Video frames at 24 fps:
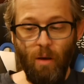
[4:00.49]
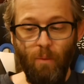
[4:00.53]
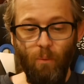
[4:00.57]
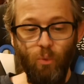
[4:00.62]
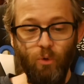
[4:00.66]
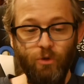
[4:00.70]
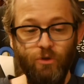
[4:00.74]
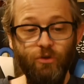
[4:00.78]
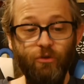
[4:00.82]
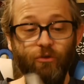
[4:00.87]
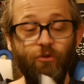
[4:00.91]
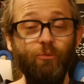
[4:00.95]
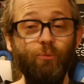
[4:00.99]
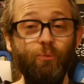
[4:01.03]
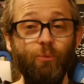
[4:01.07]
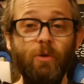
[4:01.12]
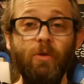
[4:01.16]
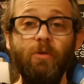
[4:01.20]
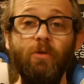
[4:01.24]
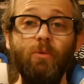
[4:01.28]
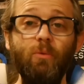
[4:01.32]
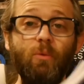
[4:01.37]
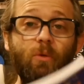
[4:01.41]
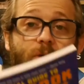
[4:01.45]
which is
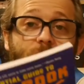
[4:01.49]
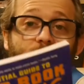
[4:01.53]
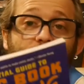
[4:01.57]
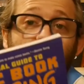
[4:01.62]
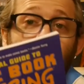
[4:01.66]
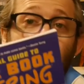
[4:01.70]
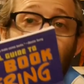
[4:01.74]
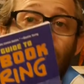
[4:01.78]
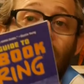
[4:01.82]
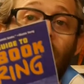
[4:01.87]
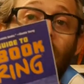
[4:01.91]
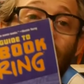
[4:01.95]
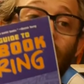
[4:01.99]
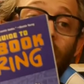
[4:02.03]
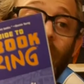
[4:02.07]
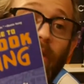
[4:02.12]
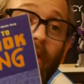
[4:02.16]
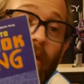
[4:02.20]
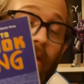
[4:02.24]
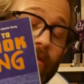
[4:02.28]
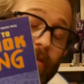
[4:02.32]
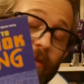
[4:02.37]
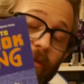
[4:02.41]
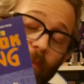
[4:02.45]
really, really neat.
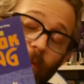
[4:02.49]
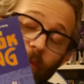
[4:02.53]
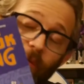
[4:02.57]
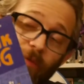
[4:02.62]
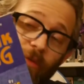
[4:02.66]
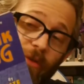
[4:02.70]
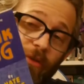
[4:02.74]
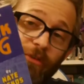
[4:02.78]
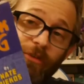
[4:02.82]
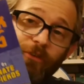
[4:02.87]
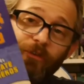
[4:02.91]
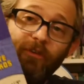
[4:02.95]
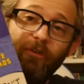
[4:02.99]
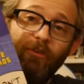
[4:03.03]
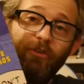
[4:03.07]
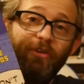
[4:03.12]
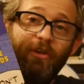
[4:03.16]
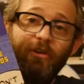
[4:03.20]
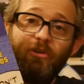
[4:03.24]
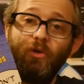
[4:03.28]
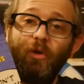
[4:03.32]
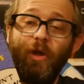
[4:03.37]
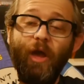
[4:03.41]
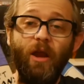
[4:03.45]
This is an
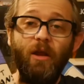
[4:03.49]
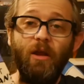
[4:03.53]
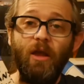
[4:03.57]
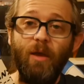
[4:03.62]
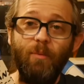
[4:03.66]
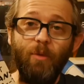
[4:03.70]
essential guide.